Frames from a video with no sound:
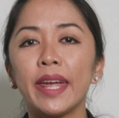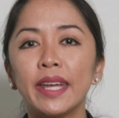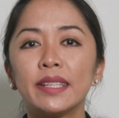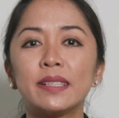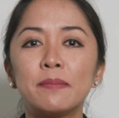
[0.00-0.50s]

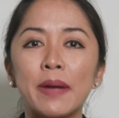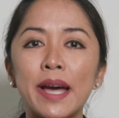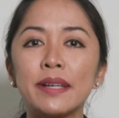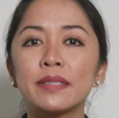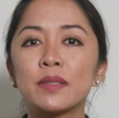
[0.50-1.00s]
and the
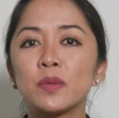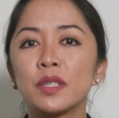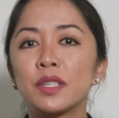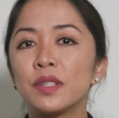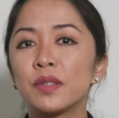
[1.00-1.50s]
mask
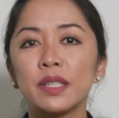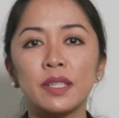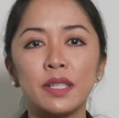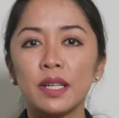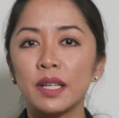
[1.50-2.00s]
where you
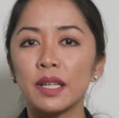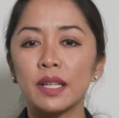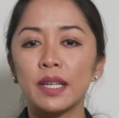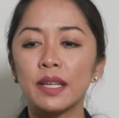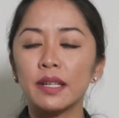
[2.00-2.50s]
could
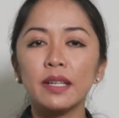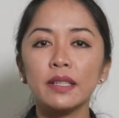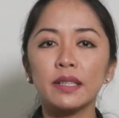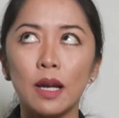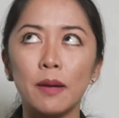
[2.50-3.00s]
get it.